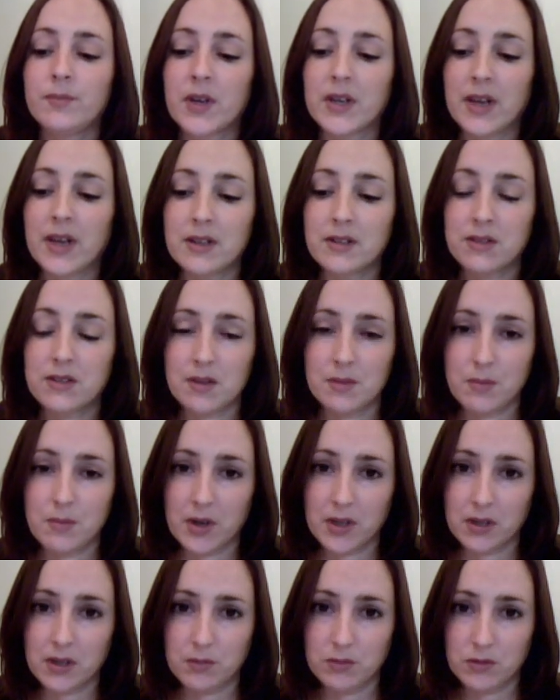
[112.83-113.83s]
against in
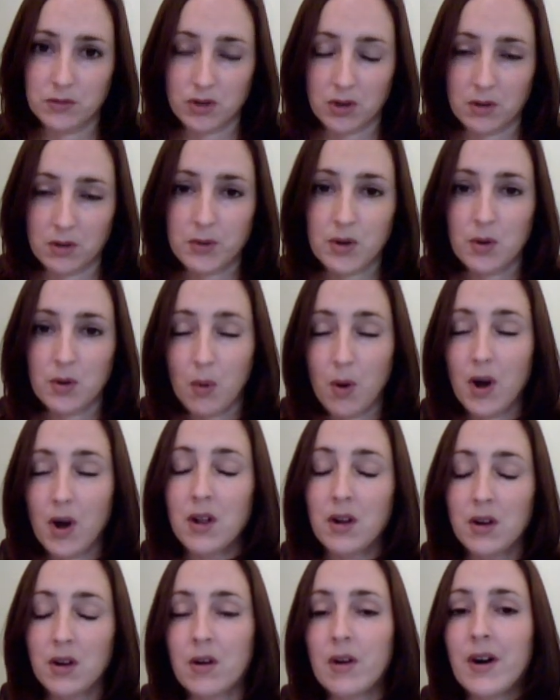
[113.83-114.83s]
my job
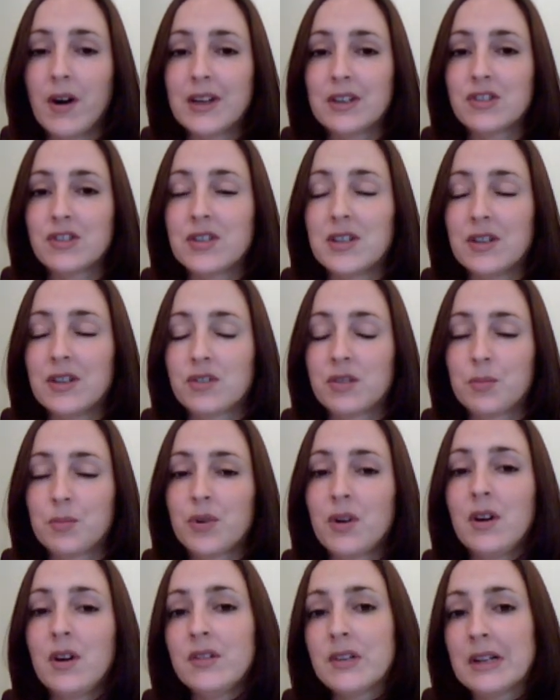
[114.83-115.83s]
quite a lot actually. It's
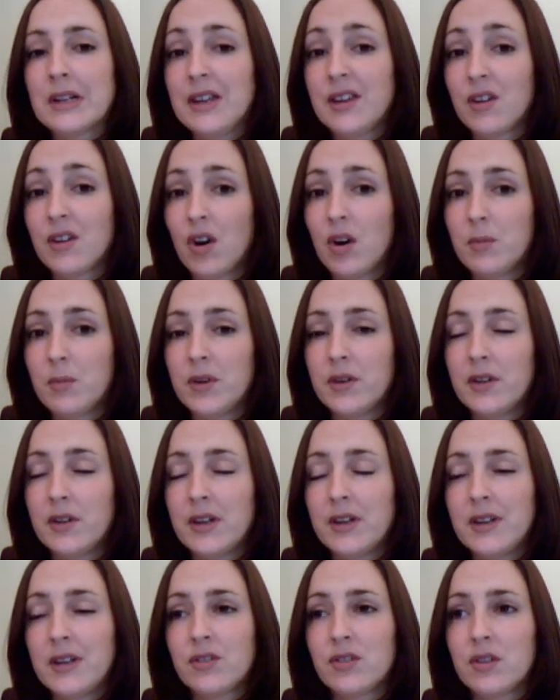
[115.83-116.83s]
surprisingly common,
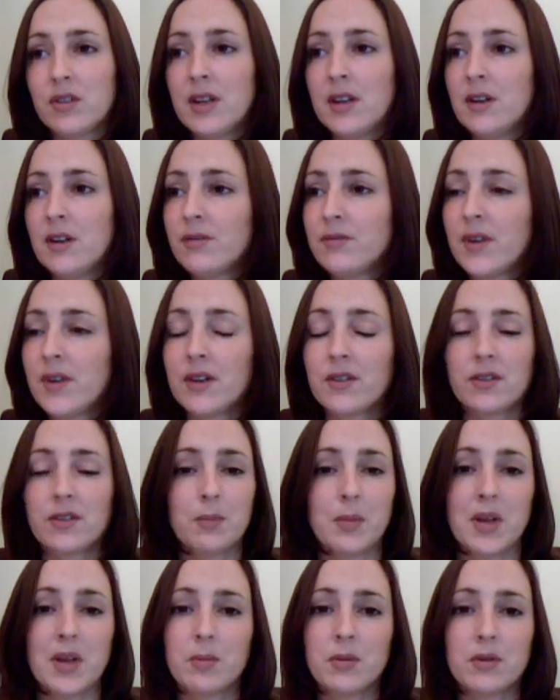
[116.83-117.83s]
and it affects
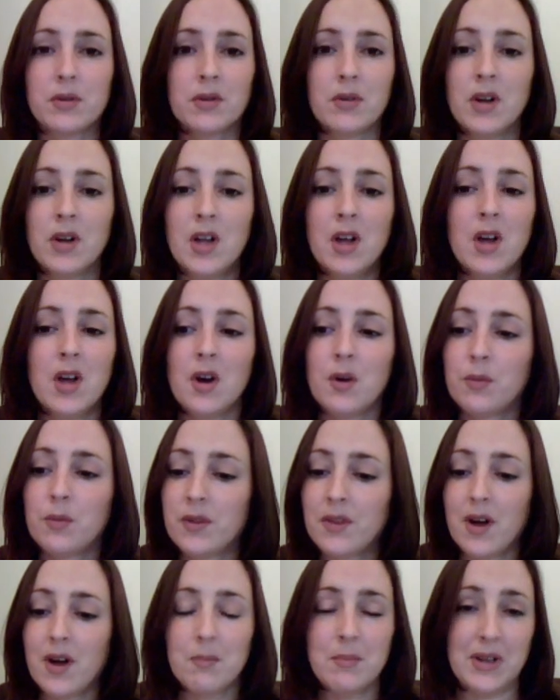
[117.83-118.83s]
people
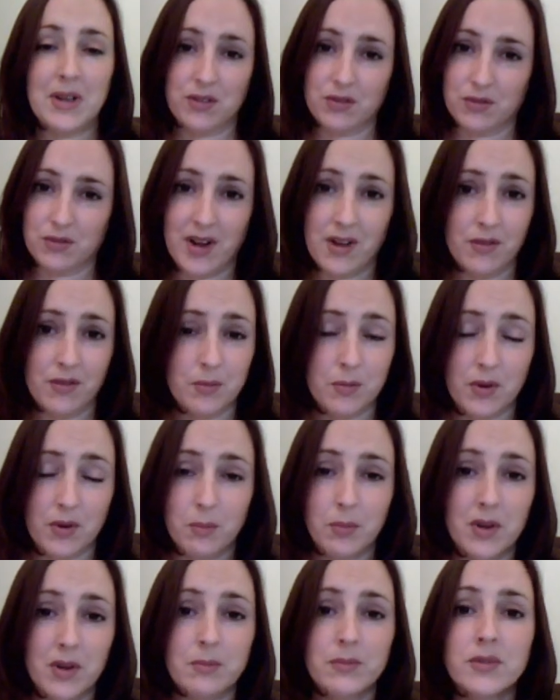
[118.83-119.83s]
without mental health
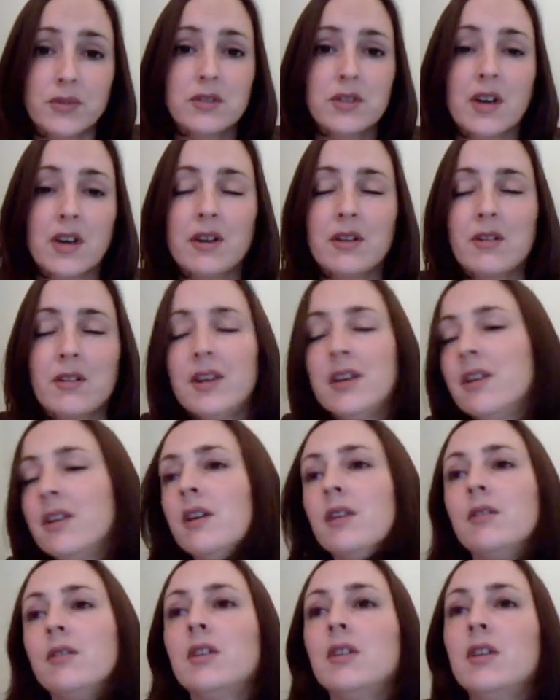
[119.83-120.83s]
problems, so
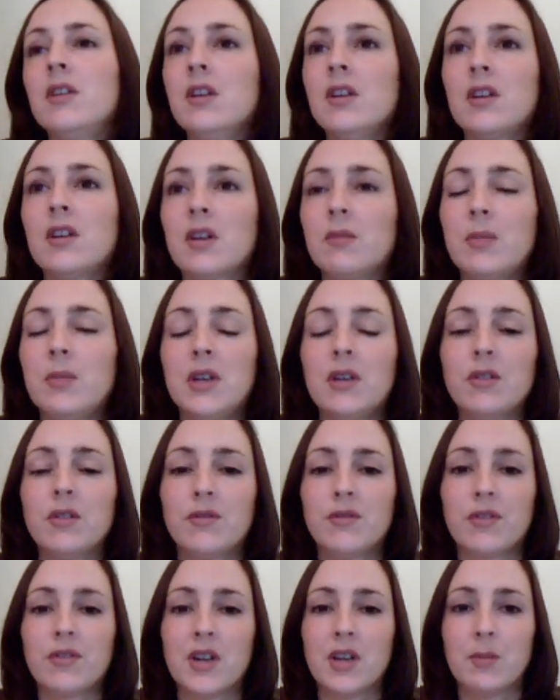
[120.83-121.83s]
it can be
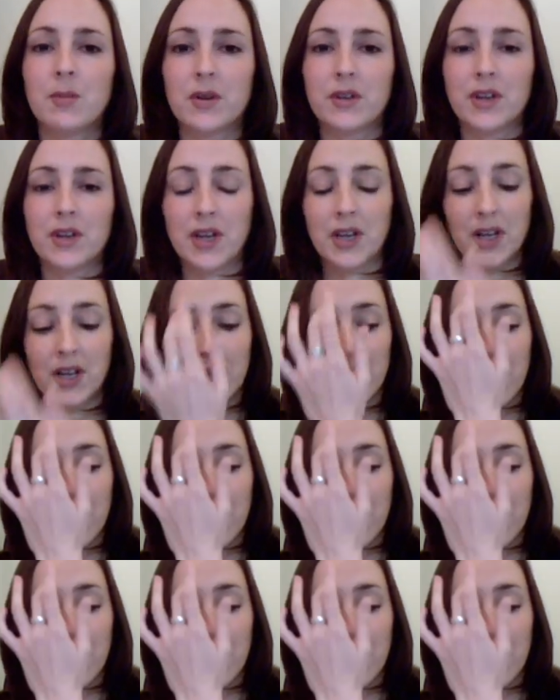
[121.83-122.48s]
used for anybody.